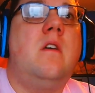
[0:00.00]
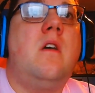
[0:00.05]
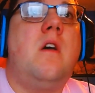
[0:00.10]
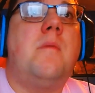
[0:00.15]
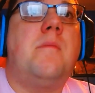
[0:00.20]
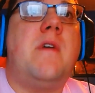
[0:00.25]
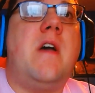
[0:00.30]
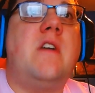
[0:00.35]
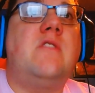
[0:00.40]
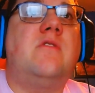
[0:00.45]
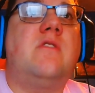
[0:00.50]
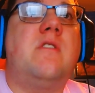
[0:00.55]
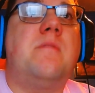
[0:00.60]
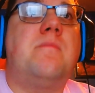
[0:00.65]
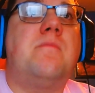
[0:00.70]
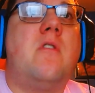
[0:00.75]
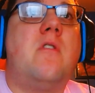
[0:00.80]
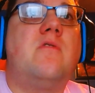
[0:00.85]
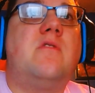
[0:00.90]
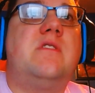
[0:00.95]
Patrick
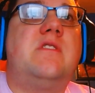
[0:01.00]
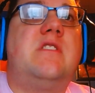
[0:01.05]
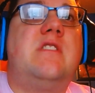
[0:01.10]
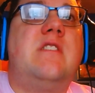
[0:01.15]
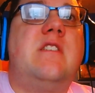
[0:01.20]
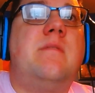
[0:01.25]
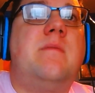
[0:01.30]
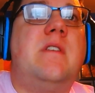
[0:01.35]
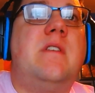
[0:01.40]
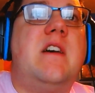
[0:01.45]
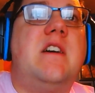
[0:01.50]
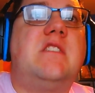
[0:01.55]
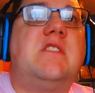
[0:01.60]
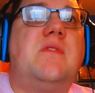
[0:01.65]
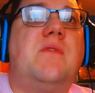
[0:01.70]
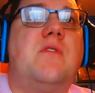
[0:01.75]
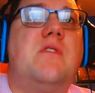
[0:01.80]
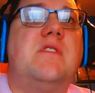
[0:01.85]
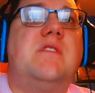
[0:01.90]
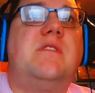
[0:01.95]
approaches him and asks
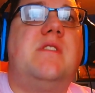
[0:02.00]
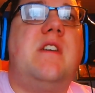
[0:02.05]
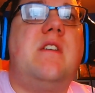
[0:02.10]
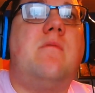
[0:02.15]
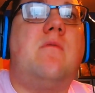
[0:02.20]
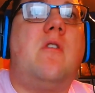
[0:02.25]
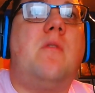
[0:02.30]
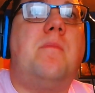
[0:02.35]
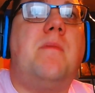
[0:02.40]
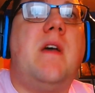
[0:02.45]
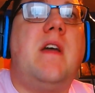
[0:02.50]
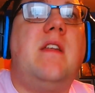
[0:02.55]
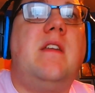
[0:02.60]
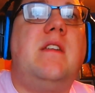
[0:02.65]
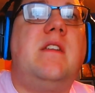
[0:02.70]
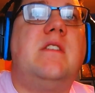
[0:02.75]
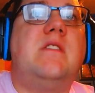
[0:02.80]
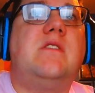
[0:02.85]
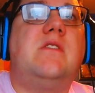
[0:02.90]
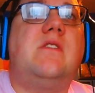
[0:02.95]
for his name while
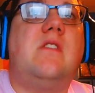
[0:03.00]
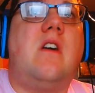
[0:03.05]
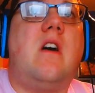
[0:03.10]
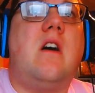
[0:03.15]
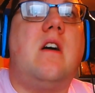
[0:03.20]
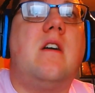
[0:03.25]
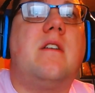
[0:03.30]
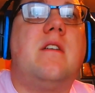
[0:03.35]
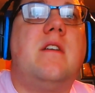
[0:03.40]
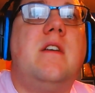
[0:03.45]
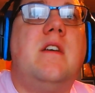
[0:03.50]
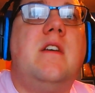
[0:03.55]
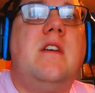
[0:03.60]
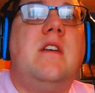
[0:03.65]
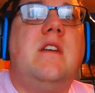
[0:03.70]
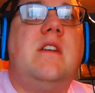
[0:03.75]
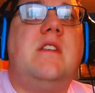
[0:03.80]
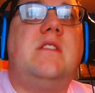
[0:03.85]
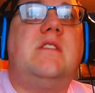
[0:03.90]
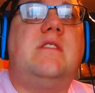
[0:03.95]
petting his dog.
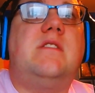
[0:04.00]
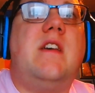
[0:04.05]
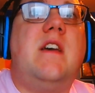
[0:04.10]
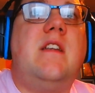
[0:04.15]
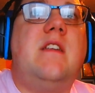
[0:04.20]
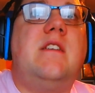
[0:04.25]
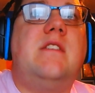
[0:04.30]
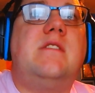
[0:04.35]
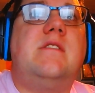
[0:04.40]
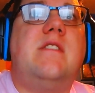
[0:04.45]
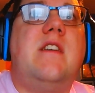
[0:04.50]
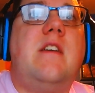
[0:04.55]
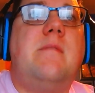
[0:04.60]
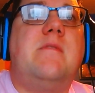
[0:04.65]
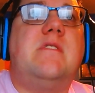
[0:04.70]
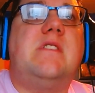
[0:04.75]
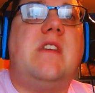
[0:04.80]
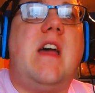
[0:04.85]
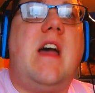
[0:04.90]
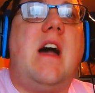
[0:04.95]
He said his name
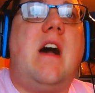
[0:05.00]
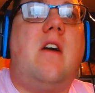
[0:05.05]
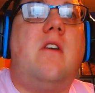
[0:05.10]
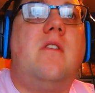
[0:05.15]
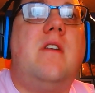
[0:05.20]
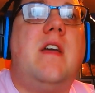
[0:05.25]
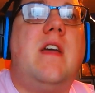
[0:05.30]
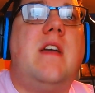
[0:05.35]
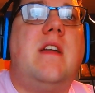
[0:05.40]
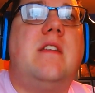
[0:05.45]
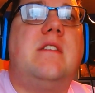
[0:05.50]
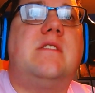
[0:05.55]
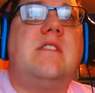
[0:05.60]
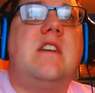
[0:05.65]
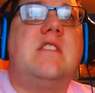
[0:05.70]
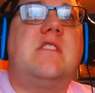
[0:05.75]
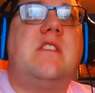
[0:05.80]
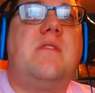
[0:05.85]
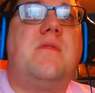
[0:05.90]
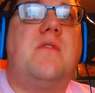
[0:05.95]
is Al and is
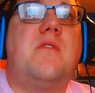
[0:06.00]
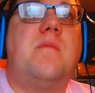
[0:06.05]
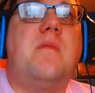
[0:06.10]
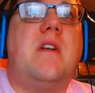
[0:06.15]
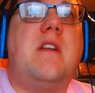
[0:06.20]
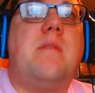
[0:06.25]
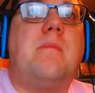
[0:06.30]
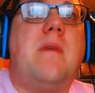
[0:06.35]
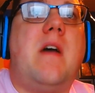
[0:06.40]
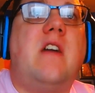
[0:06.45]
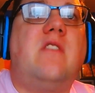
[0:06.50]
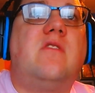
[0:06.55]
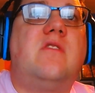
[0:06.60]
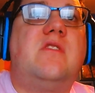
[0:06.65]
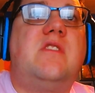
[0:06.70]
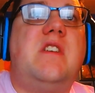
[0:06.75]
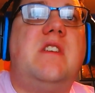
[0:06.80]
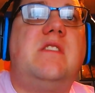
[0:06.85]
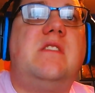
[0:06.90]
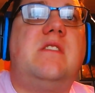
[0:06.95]
asking for money. Patrick
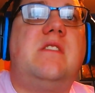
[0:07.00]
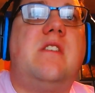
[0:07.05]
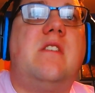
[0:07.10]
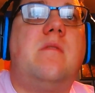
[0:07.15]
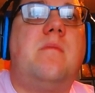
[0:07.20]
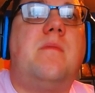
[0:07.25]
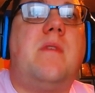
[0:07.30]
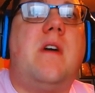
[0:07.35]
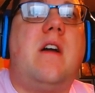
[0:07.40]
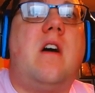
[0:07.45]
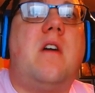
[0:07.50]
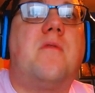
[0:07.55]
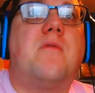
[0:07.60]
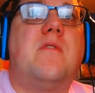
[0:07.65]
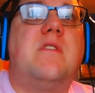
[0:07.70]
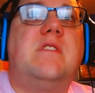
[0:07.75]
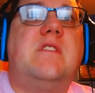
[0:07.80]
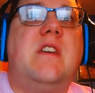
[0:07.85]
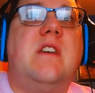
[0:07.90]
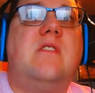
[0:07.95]
teases him by
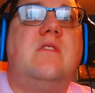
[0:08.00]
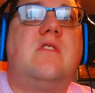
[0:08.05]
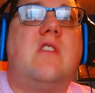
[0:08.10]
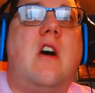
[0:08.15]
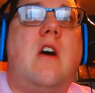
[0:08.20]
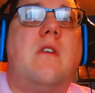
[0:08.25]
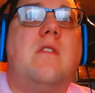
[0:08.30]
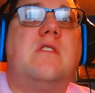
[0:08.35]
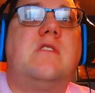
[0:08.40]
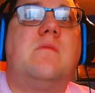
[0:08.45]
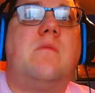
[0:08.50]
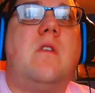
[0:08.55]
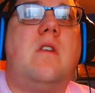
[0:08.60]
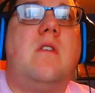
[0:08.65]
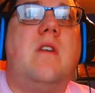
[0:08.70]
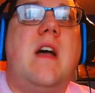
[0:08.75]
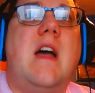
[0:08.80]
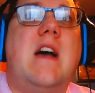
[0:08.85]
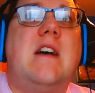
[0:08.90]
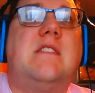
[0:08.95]
offering $10
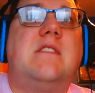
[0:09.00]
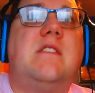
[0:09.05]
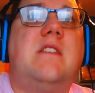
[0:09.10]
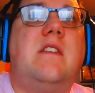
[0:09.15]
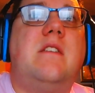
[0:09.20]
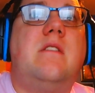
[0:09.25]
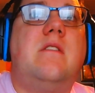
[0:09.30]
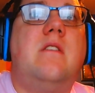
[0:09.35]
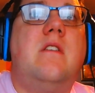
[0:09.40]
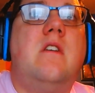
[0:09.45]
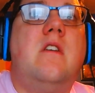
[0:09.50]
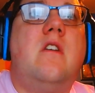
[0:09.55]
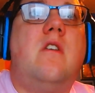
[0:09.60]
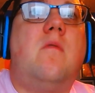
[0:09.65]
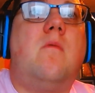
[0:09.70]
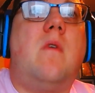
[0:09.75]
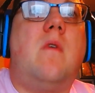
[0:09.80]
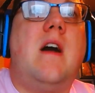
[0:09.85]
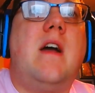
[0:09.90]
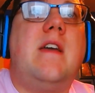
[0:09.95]
while asking
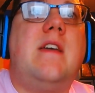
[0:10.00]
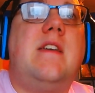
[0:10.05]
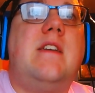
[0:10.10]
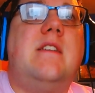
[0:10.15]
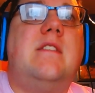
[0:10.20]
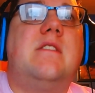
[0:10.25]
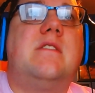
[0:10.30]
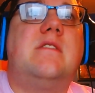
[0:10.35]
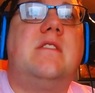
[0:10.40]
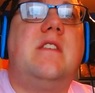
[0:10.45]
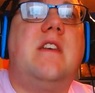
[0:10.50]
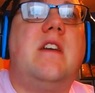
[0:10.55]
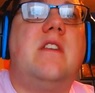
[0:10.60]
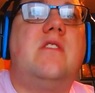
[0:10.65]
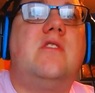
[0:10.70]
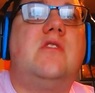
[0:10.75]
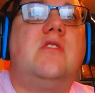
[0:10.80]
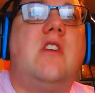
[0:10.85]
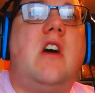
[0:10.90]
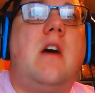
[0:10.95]
why he doesn't get a
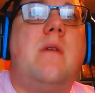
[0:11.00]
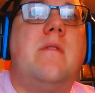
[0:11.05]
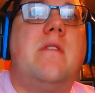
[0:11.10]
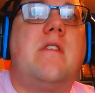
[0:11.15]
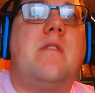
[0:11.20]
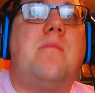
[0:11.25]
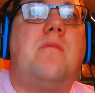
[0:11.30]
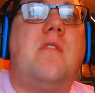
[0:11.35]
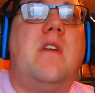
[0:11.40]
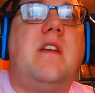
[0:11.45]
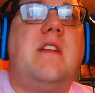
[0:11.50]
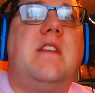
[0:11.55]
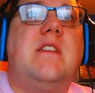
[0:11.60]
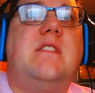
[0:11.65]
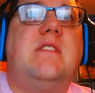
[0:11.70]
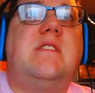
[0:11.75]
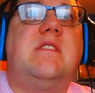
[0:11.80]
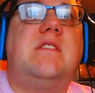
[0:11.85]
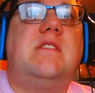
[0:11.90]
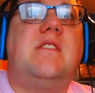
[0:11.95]
job and complains he
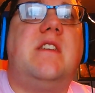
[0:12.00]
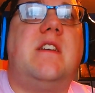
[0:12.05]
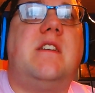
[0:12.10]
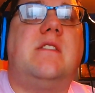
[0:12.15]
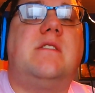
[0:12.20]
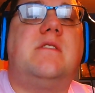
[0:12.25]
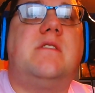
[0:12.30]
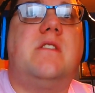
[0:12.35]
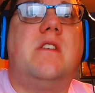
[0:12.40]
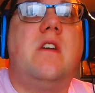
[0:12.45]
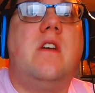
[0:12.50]
stinks.